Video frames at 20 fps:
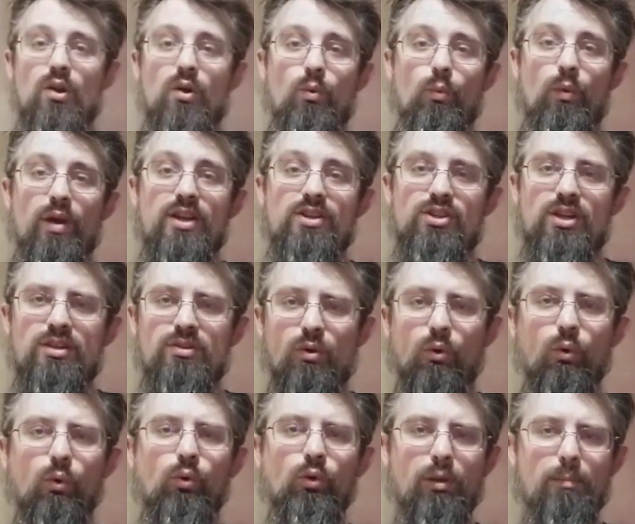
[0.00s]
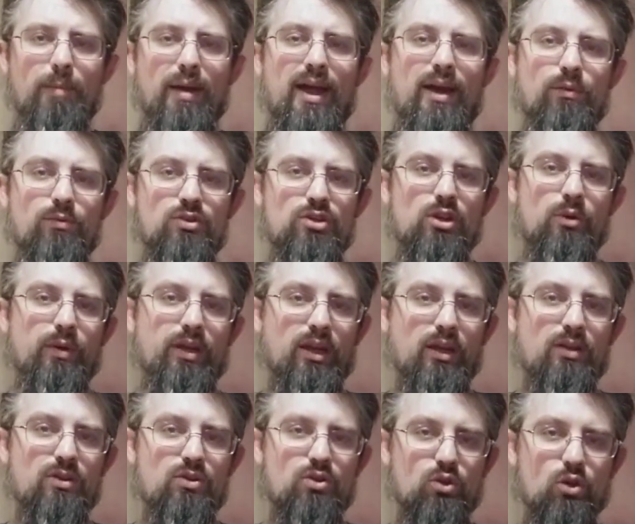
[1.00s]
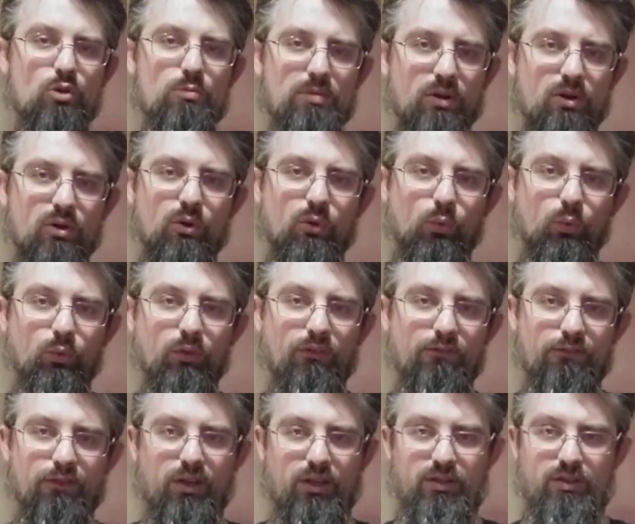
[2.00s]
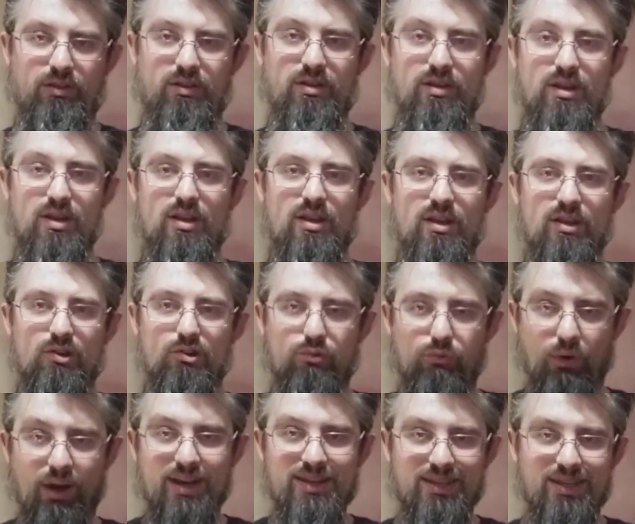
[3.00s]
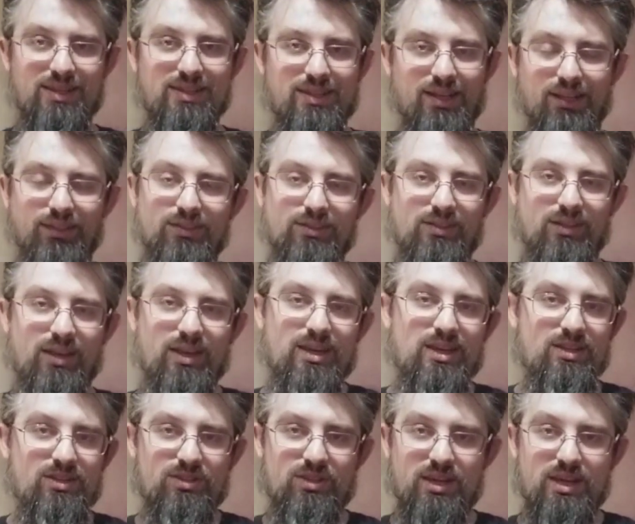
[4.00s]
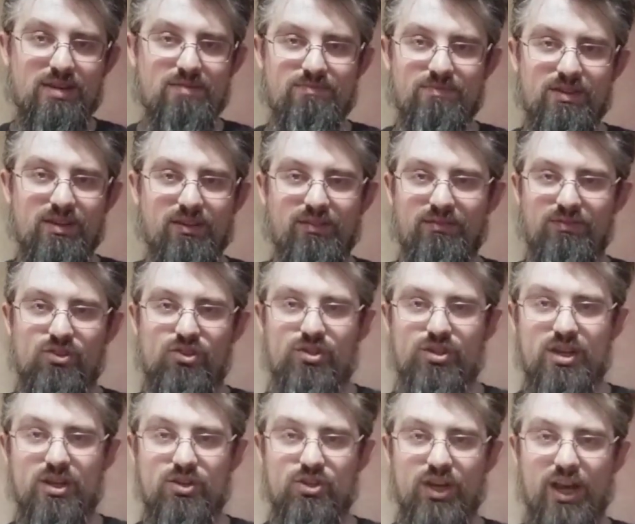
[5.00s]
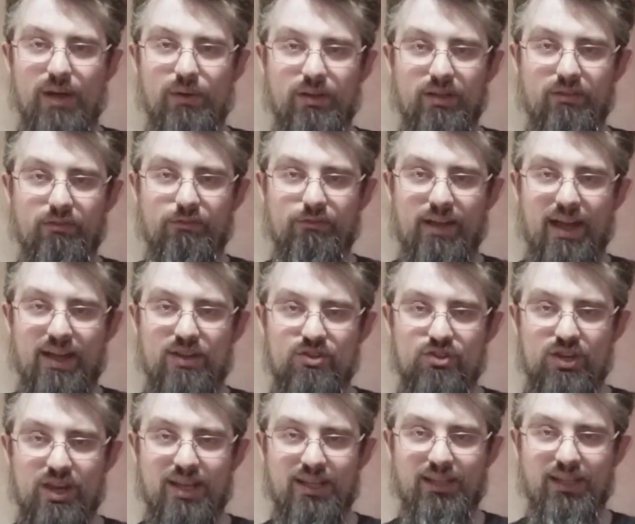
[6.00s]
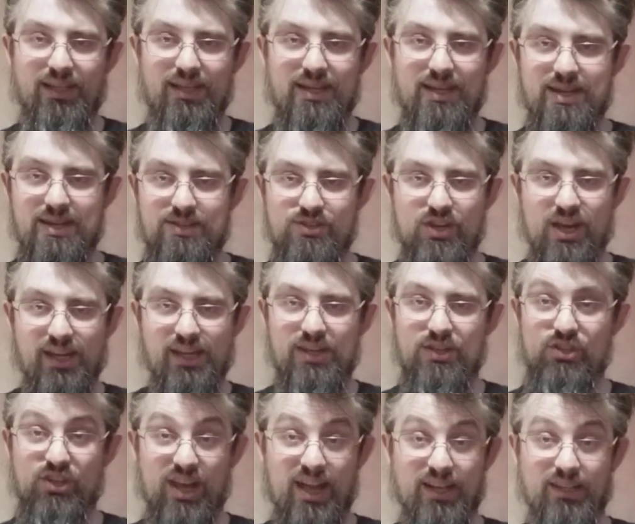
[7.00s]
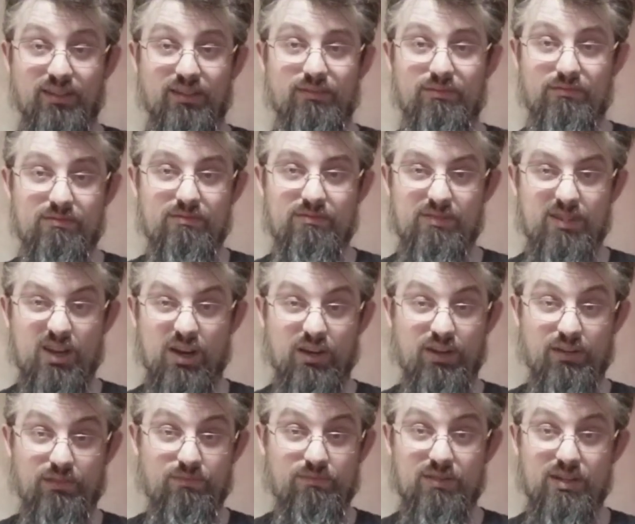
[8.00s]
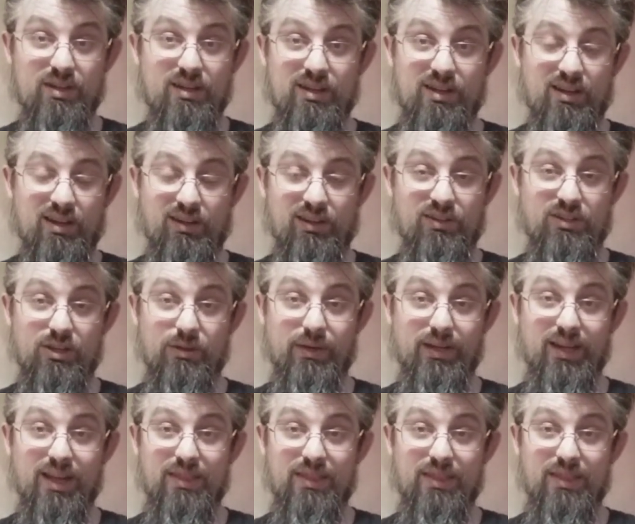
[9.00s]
which is all about doing super cool, fun, crazy stunts like you'd see your Chow Yun-Fat, Jet Li, Jackie Chan kind of doing,